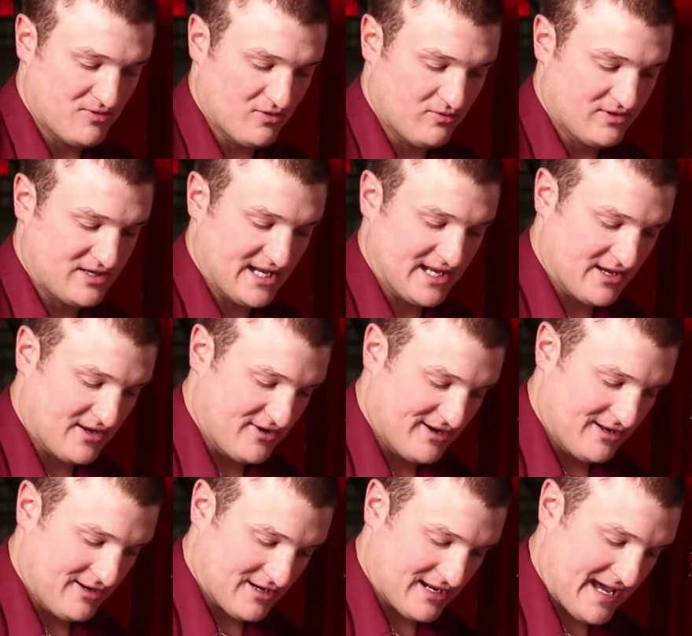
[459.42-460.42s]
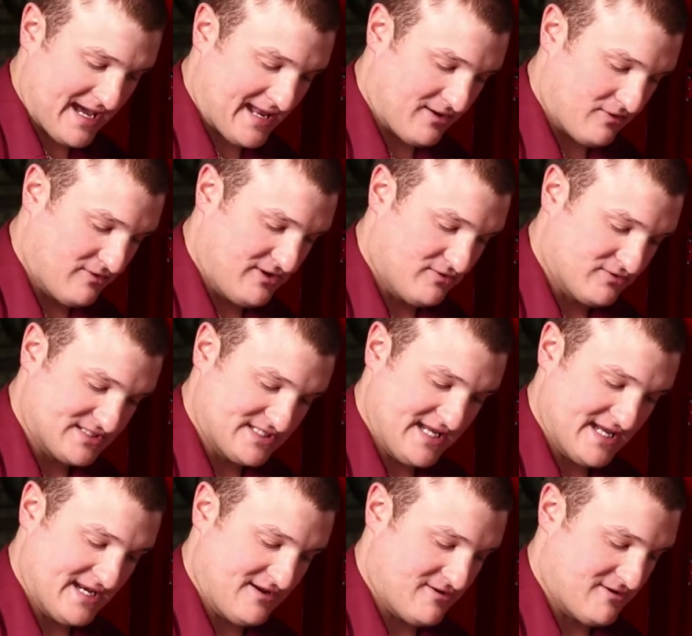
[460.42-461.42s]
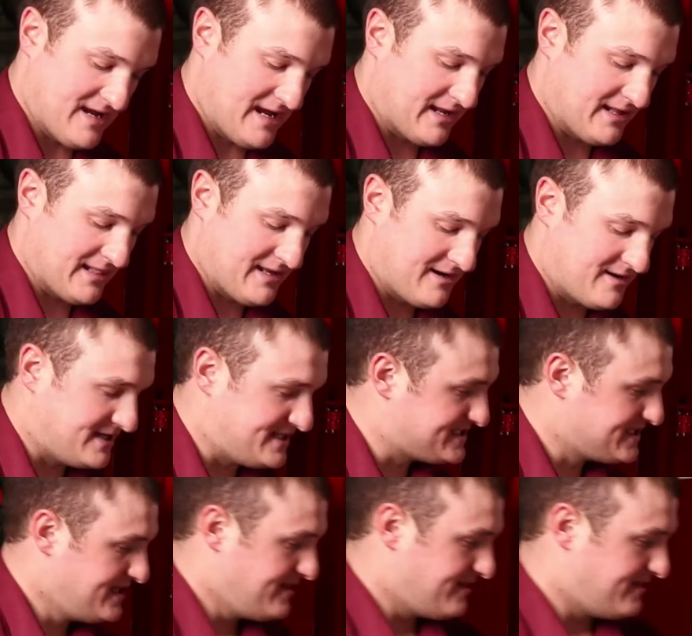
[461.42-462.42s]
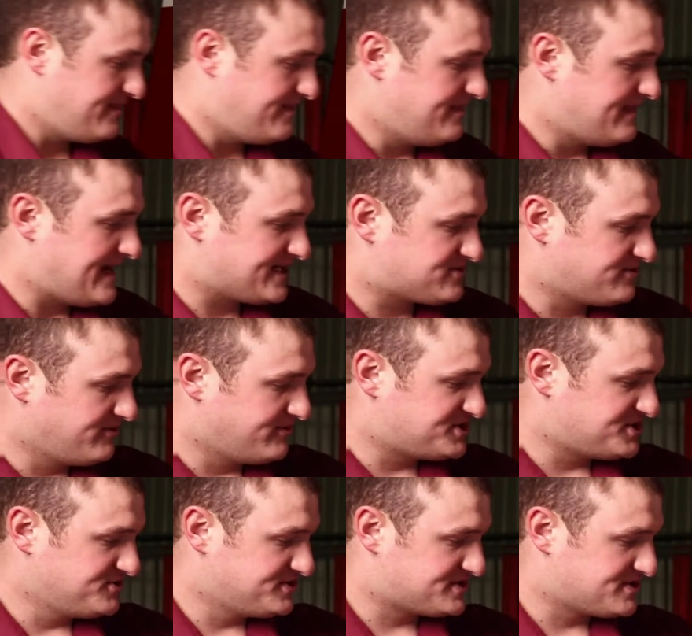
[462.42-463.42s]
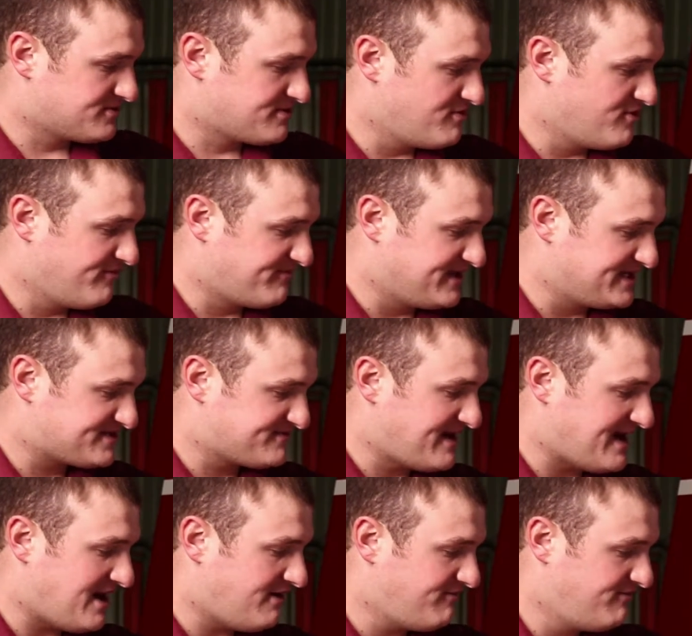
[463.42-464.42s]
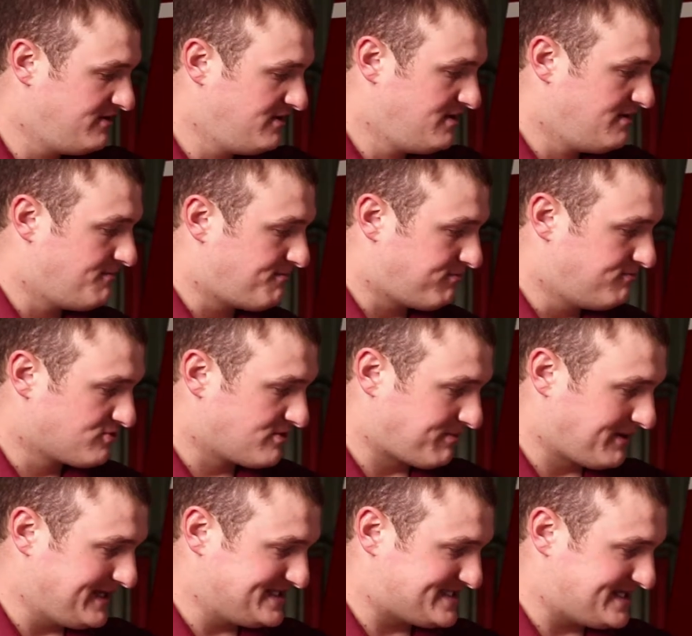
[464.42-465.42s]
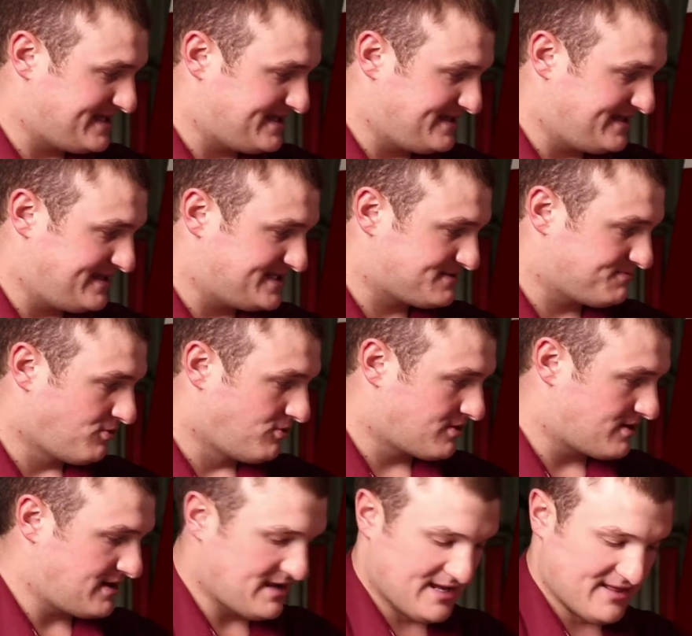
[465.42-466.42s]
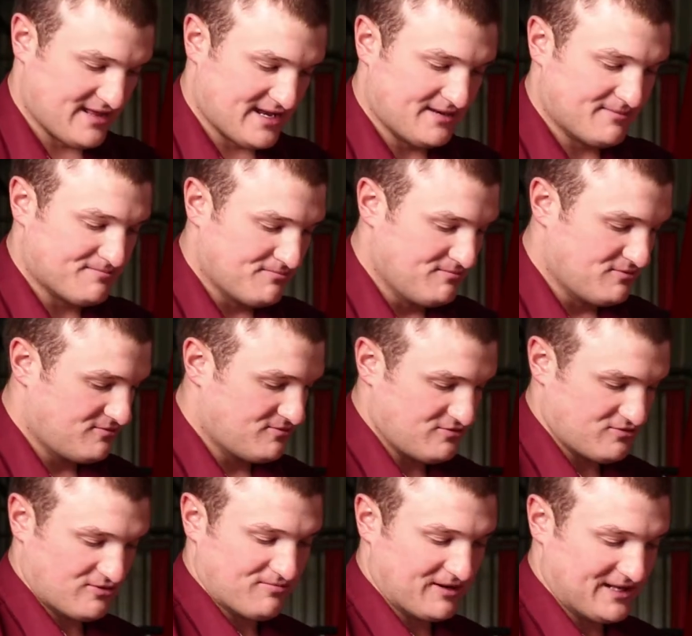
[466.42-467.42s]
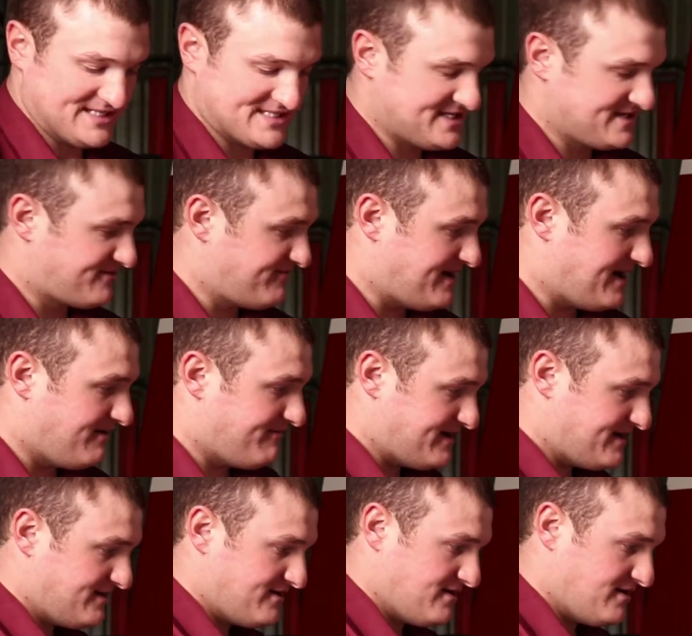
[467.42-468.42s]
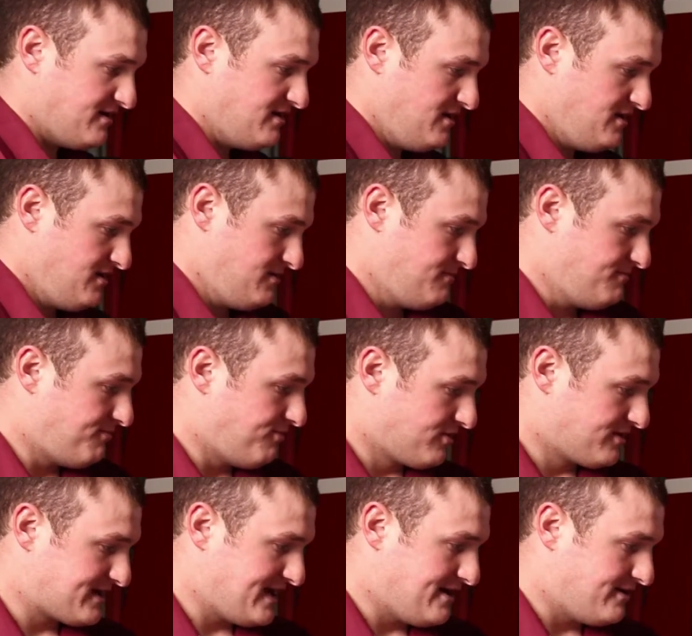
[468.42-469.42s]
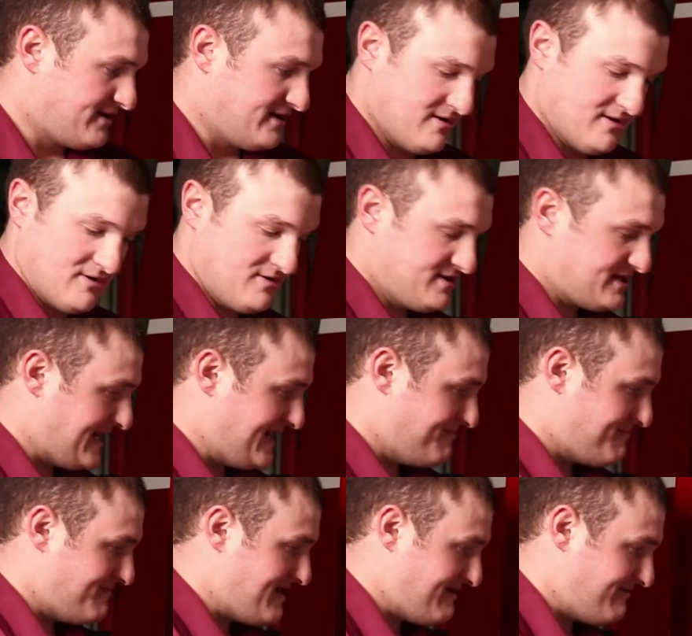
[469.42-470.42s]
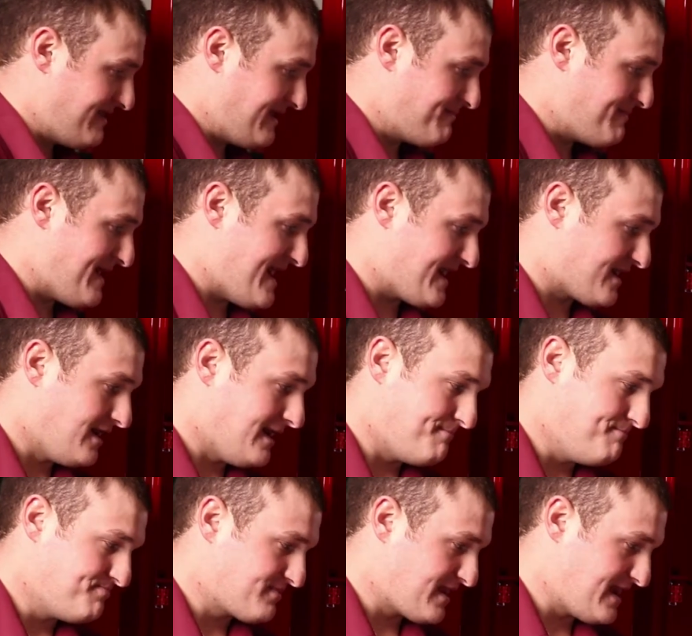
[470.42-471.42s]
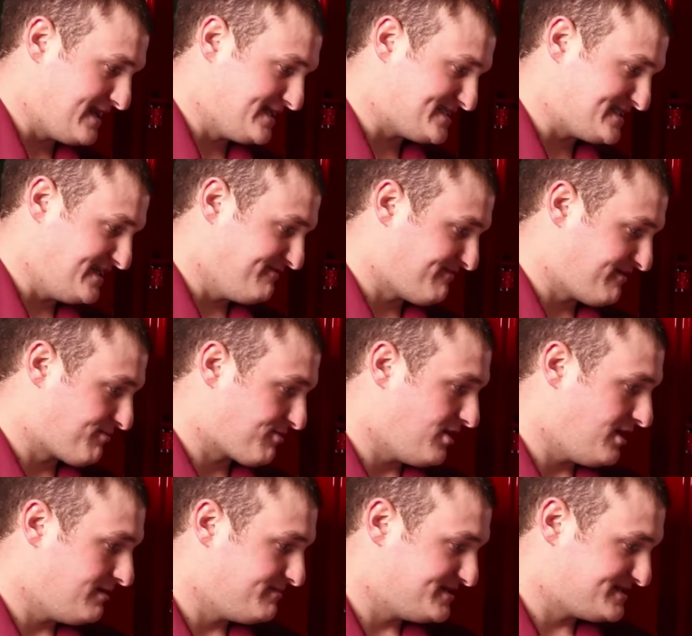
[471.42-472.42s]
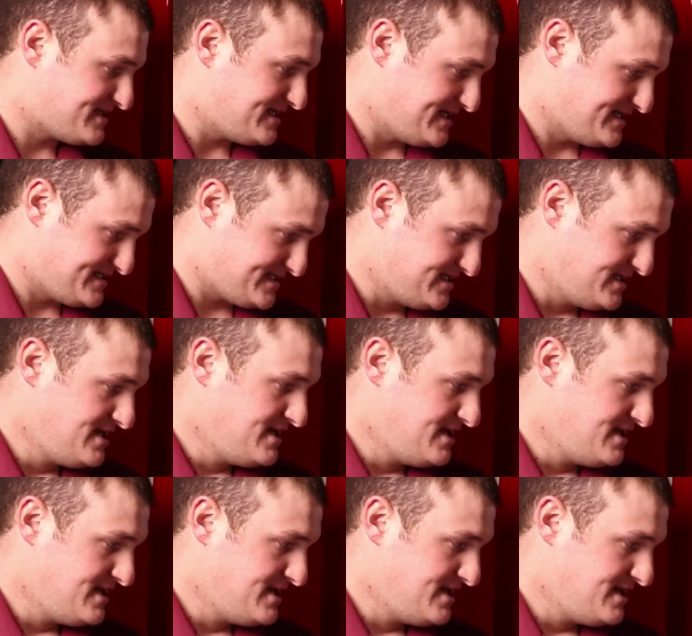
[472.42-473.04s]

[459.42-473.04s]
we take a good look at it. We don't see any irregularities. Next, we would choose to remove this valve, replace it into this port, and then replace this valve into the port down here, tighten everything back up, and see if our problem is